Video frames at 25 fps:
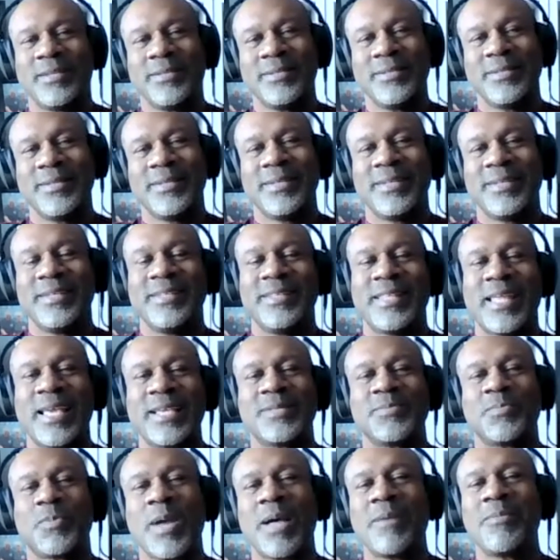man,
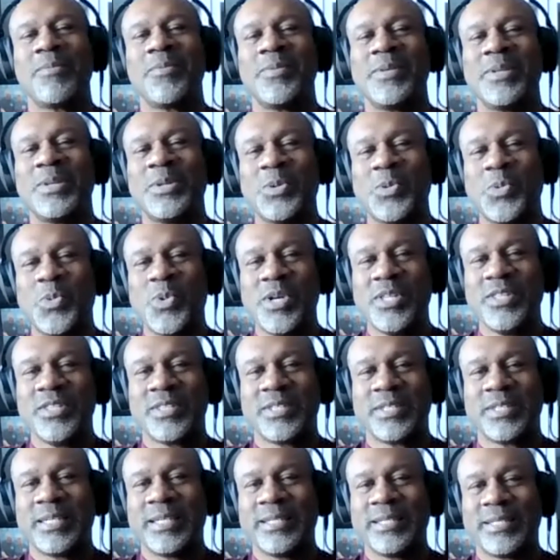that's probably the one thing